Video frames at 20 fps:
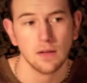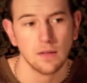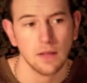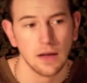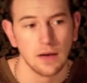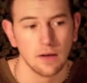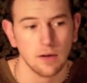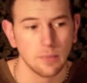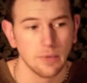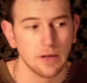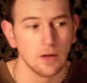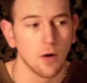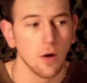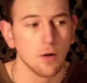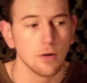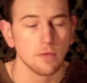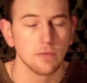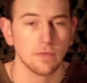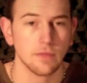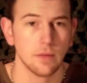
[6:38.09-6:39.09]
Then it'll be
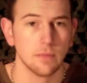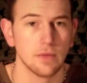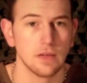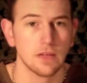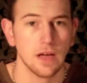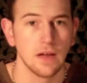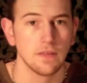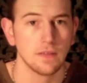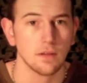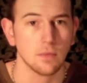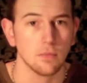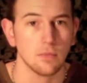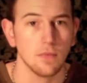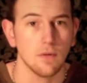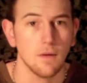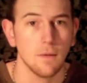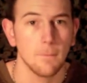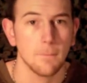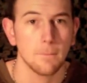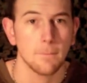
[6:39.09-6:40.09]
harder for them to get them.
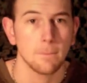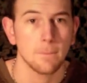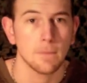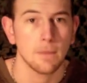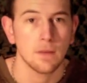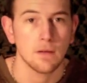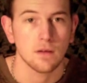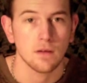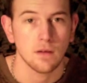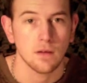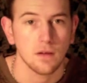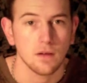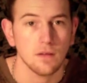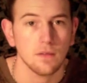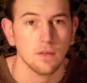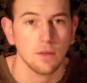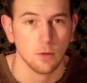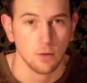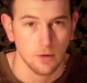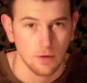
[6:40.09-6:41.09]

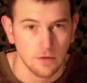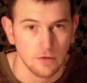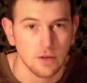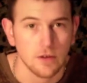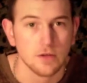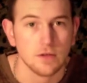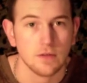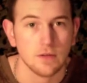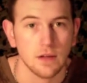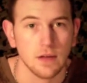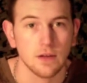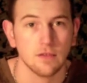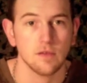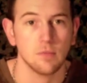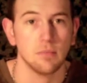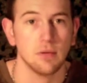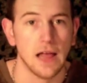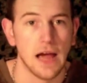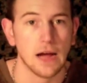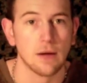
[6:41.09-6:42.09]
There is such a thing as a
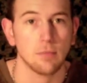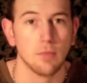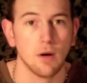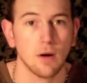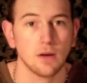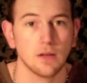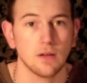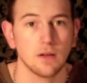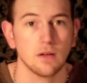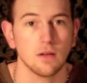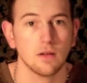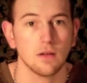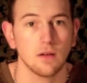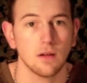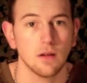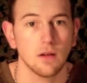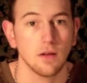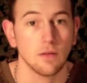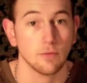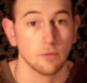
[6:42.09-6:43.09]
black market.
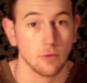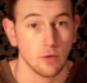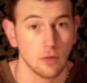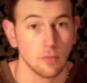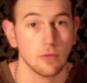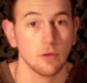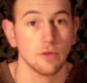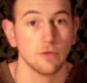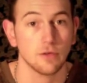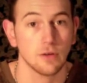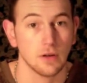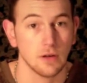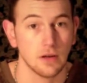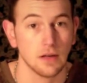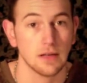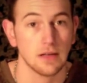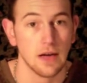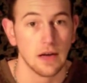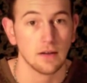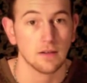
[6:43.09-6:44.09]
If criminals are
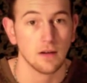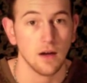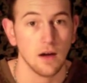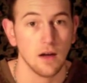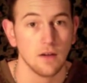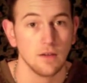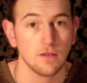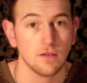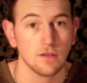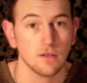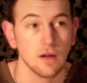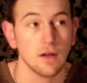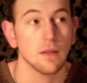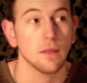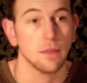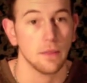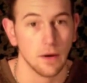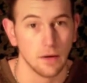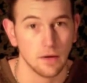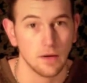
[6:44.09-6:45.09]
going to get guns,
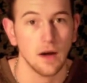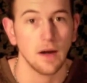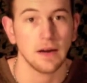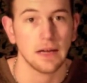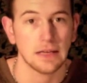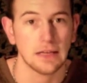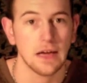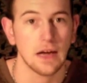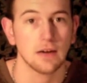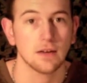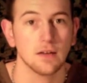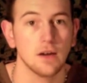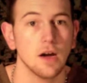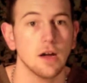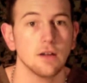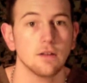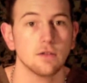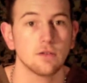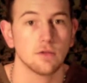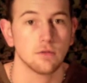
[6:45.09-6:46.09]
they're going to get
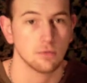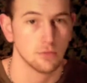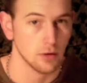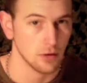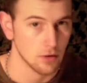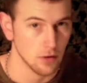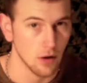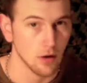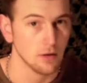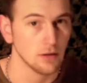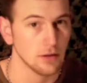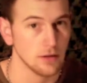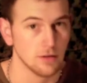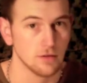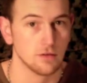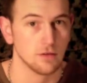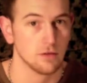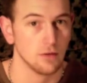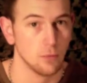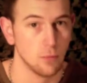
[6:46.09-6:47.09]
guns,
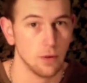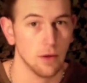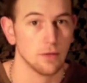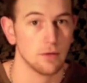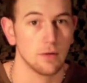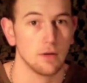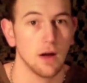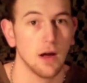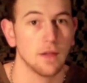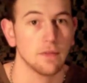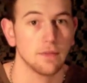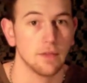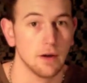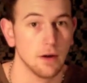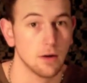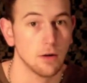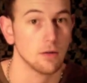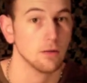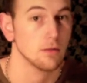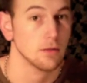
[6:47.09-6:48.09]
regardless of whether or not
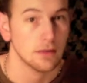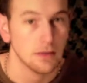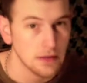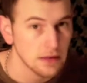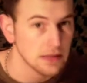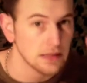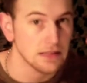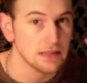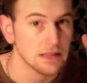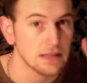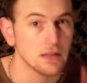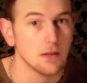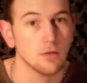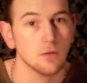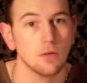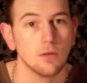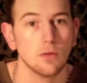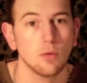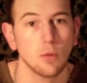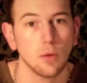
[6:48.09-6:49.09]
they're
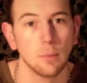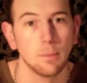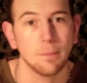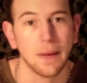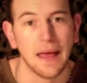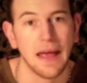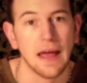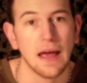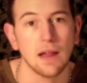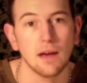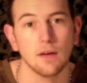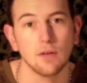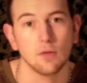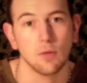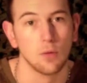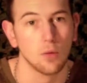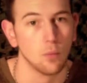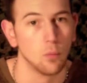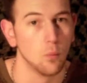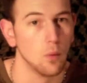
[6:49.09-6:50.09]
illegal or banned
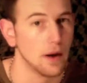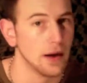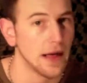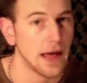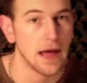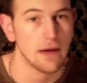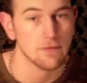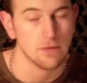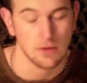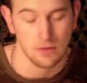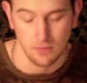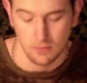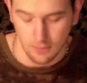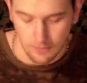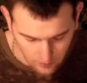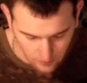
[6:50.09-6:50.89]
or what have you.